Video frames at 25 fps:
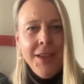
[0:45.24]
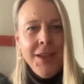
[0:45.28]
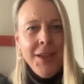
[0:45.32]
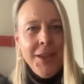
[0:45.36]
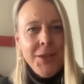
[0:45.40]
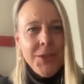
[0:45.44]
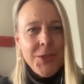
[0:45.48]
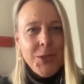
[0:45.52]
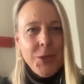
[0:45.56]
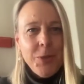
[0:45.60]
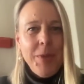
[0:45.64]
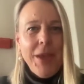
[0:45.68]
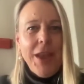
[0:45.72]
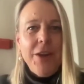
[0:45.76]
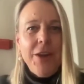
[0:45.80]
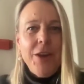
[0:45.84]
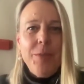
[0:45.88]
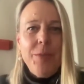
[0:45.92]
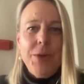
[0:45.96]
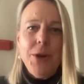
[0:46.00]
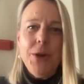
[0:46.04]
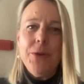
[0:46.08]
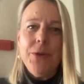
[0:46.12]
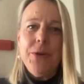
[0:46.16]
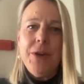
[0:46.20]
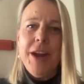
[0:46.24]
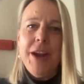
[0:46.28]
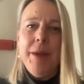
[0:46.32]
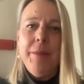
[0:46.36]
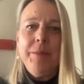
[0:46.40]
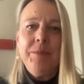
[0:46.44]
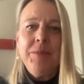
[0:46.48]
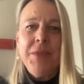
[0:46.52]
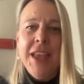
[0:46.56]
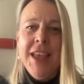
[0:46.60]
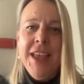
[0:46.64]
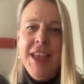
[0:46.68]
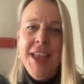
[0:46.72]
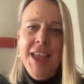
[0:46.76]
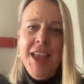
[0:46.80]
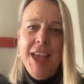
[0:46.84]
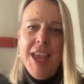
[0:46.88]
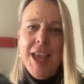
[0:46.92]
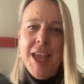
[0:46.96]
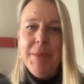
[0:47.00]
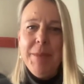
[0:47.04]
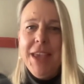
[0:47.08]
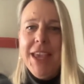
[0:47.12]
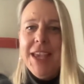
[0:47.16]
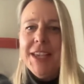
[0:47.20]
So about our program,
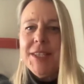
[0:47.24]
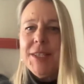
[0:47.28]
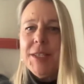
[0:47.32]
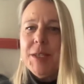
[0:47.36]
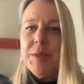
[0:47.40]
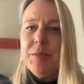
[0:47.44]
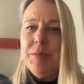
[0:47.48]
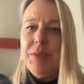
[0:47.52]
MAS is